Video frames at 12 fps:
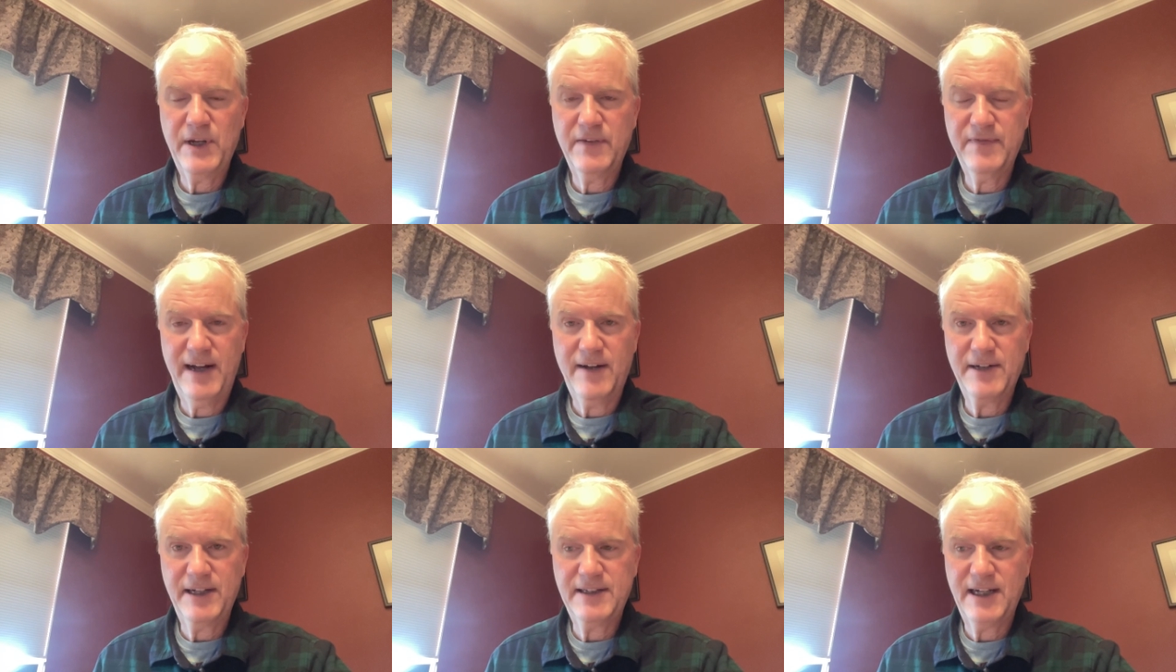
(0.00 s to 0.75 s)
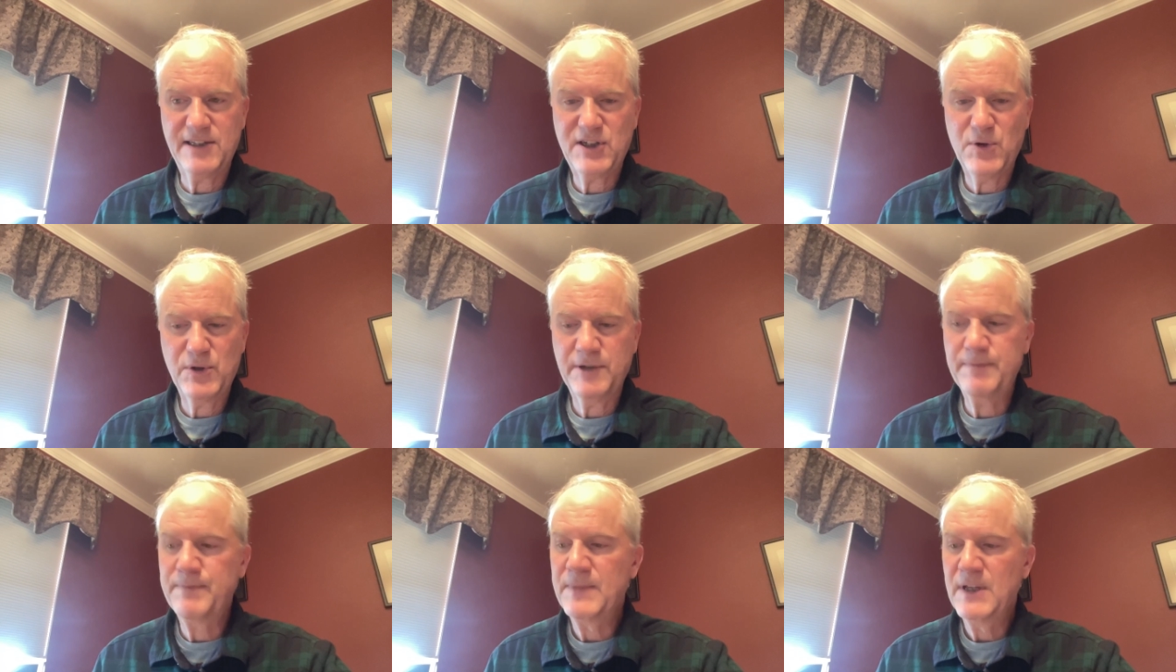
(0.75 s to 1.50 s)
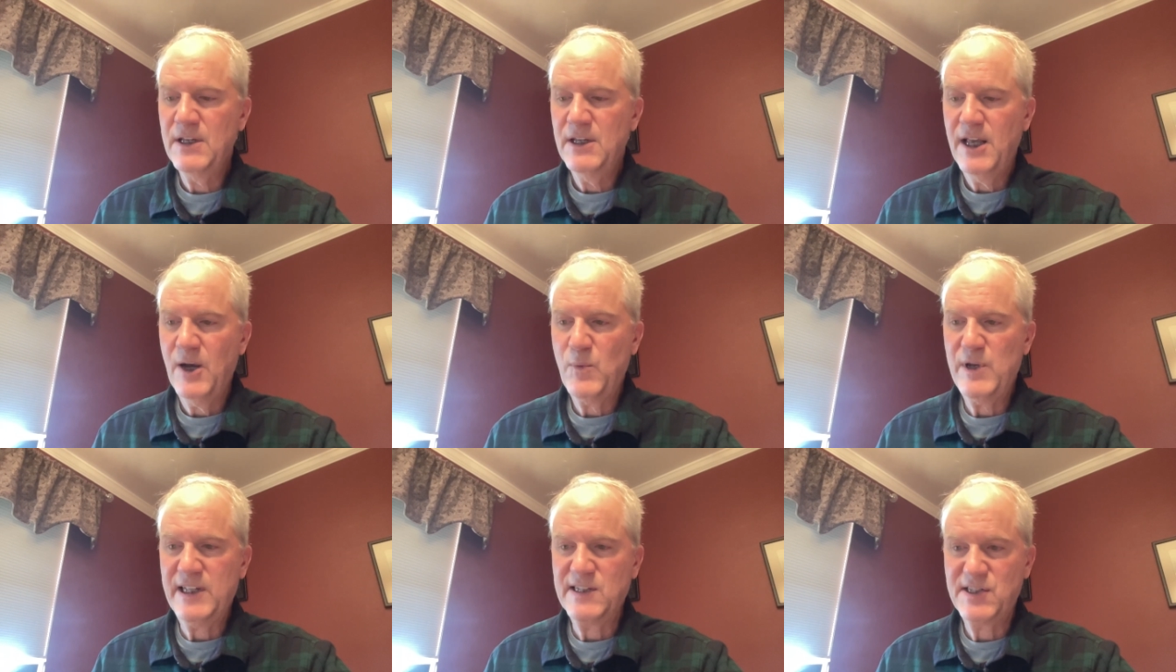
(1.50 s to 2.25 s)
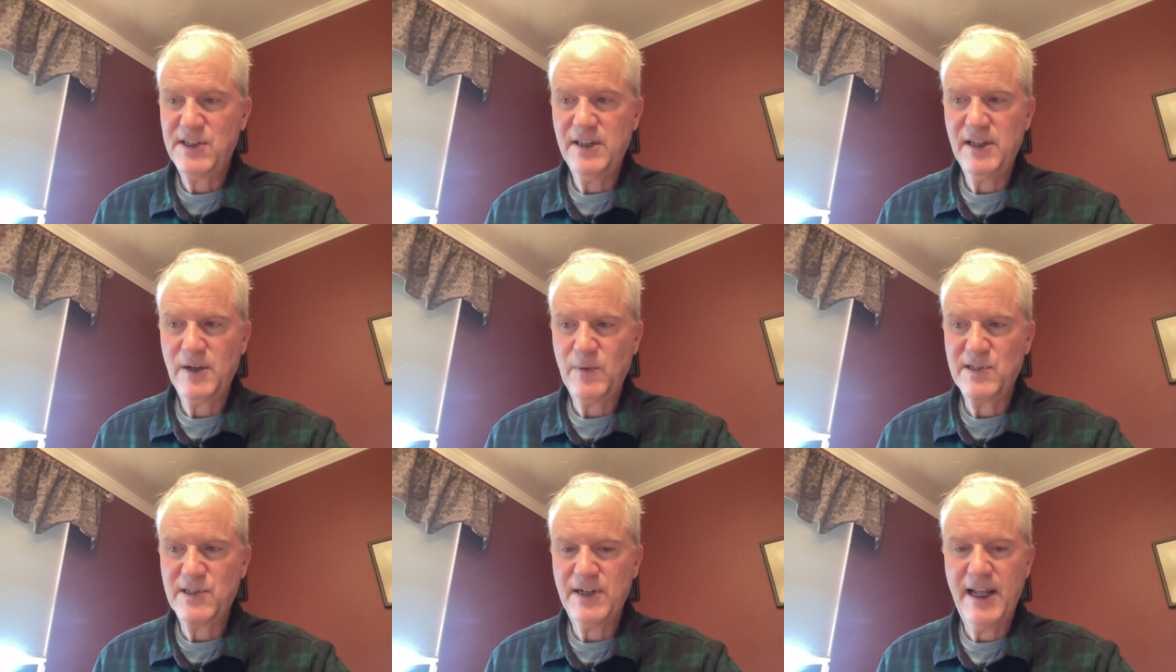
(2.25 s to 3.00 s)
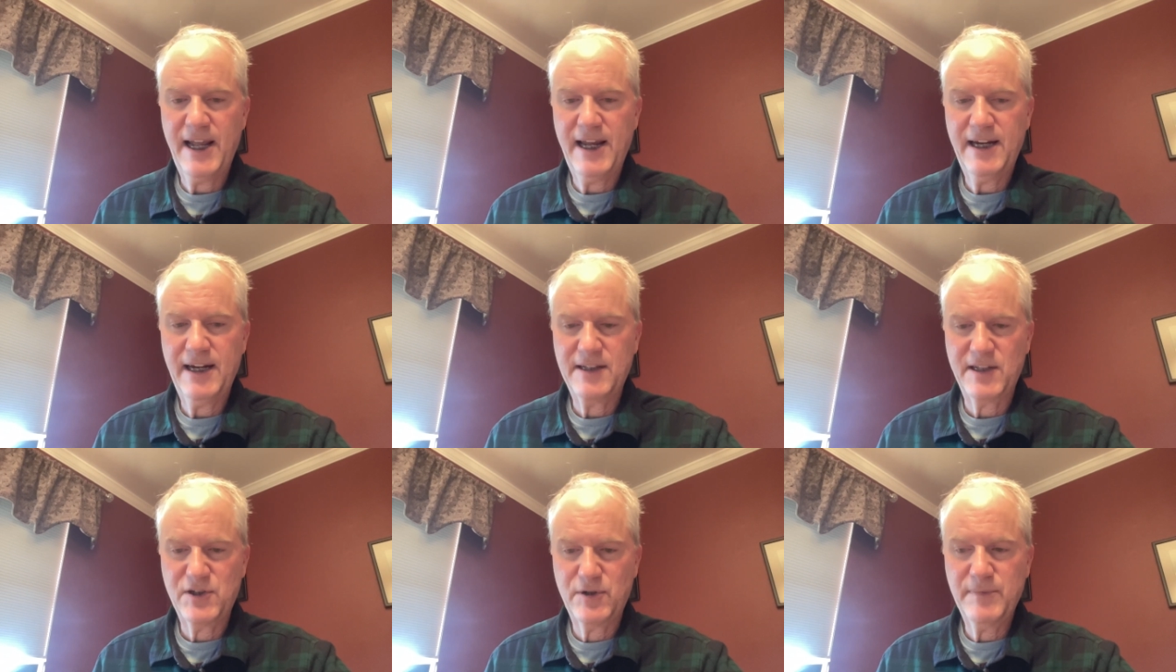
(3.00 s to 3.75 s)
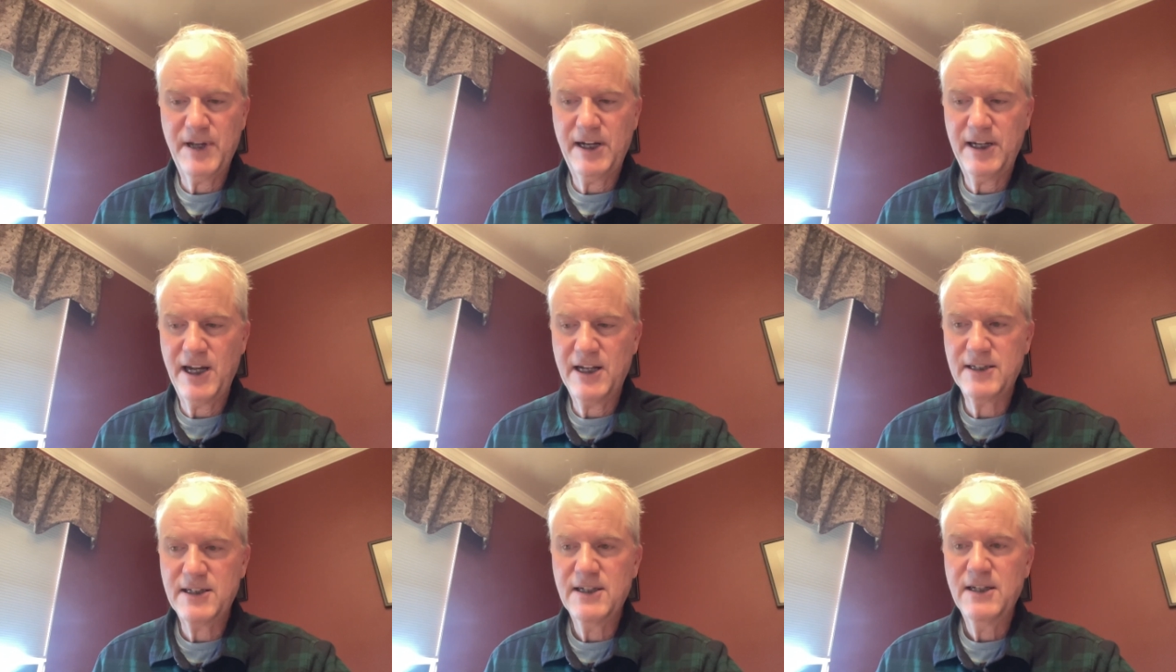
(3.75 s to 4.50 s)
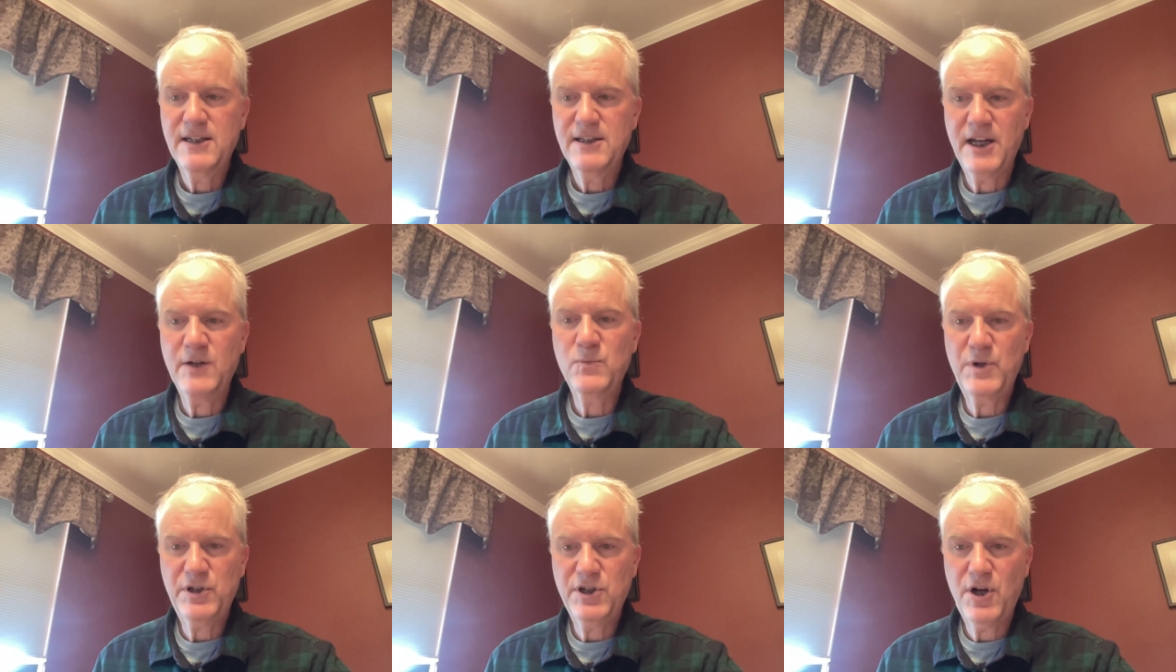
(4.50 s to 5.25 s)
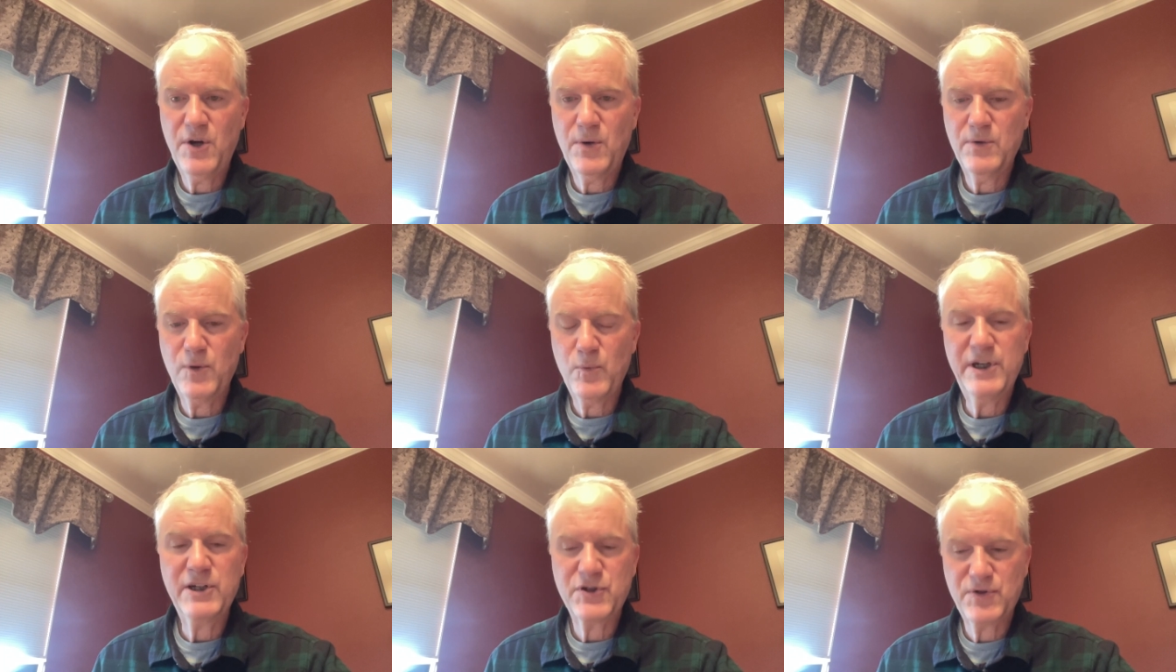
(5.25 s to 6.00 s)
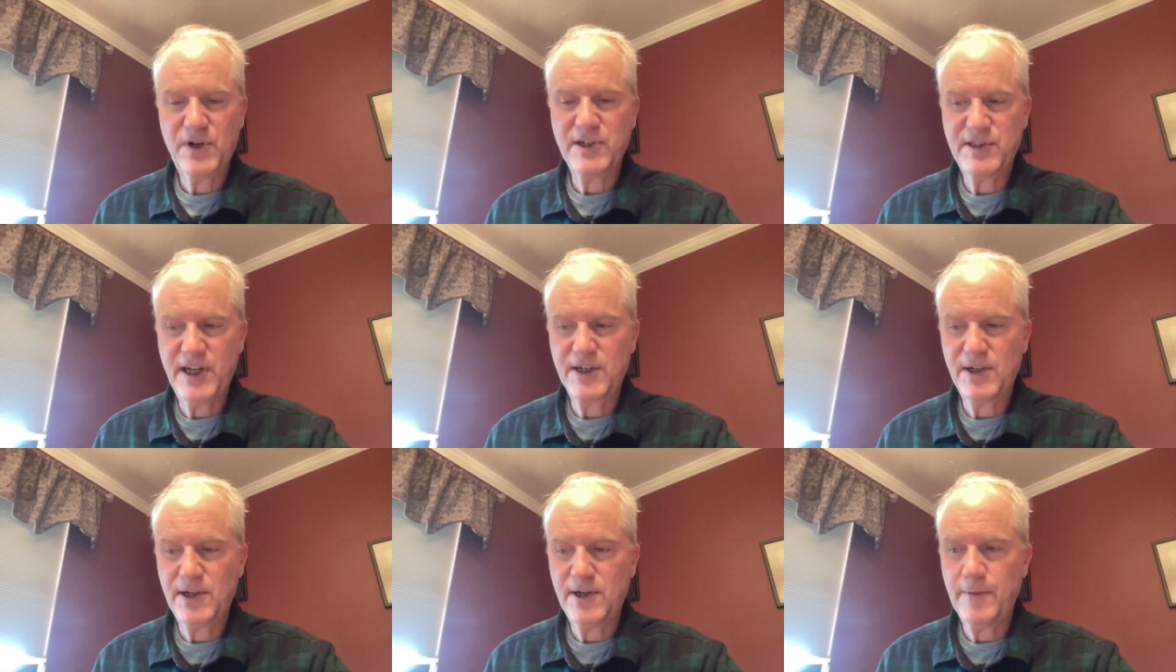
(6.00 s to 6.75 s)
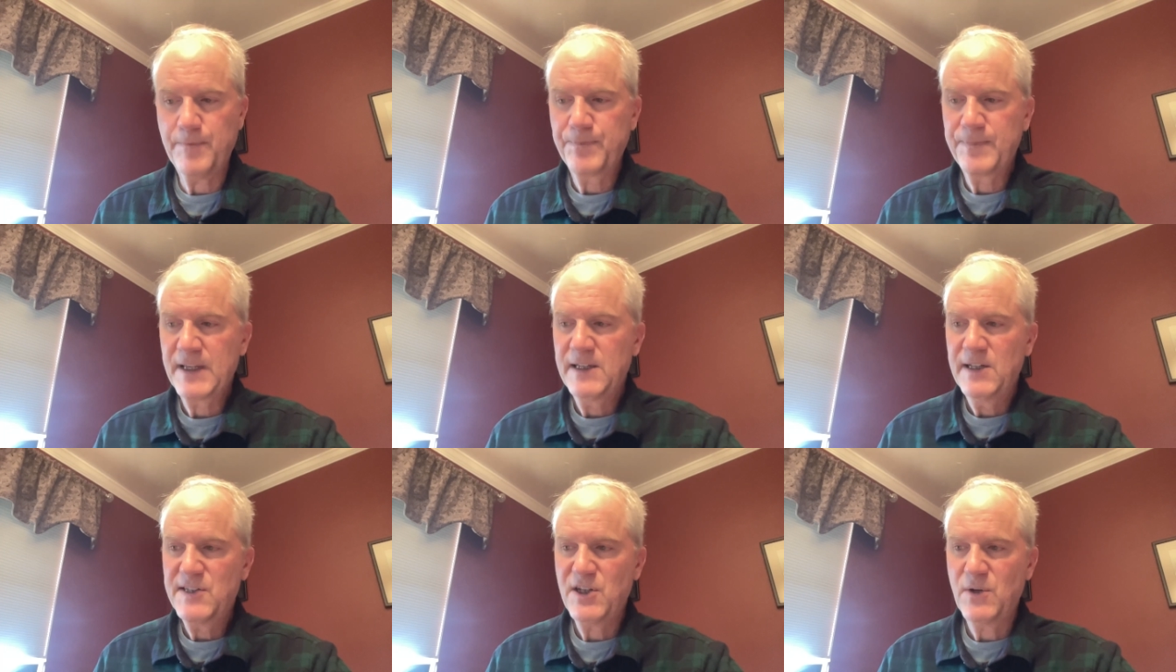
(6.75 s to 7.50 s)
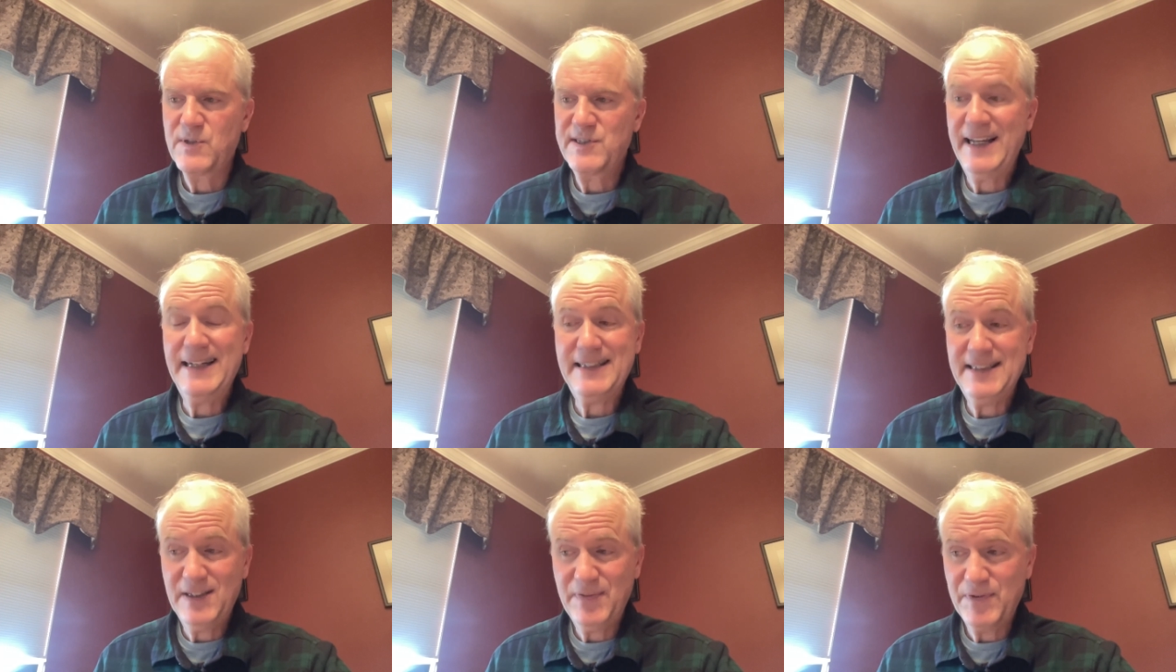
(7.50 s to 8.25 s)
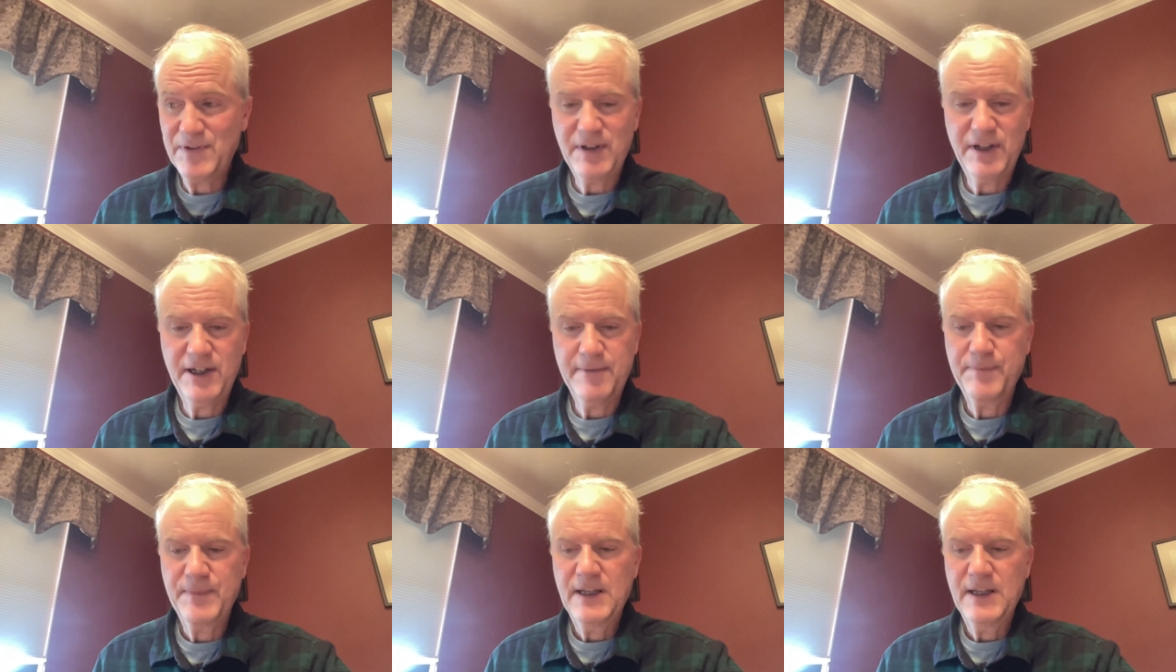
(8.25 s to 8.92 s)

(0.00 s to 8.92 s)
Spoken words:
can validate that token, and we can see that it was an A at the terminating end, then we know that we can trust that call. So, stated differently,